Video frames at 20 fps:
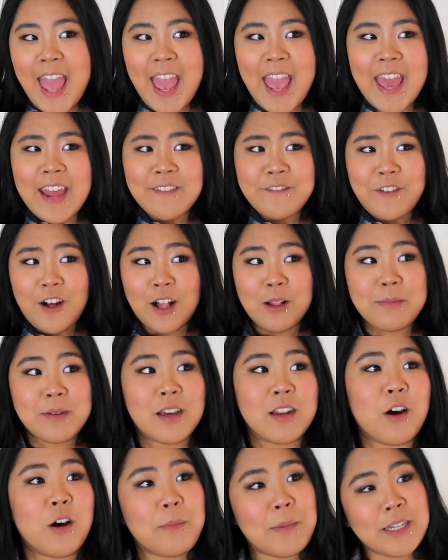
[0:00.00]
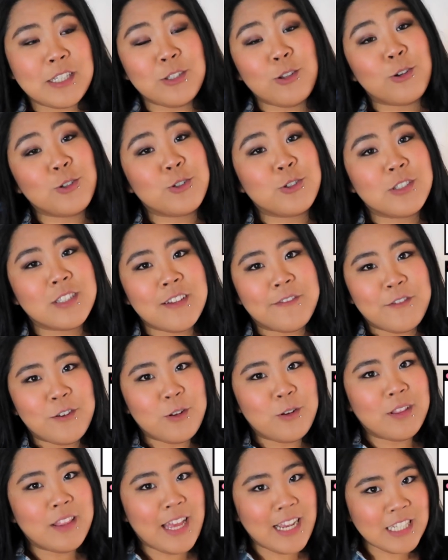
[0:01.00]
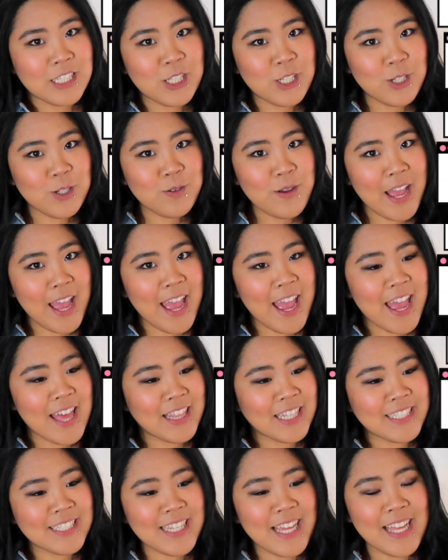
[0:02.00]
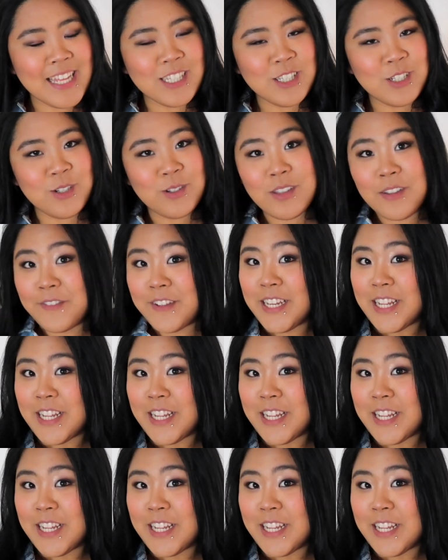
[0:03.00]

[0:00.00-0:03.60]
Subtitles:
And follow me on all my socials if you'd like to. And let's get into the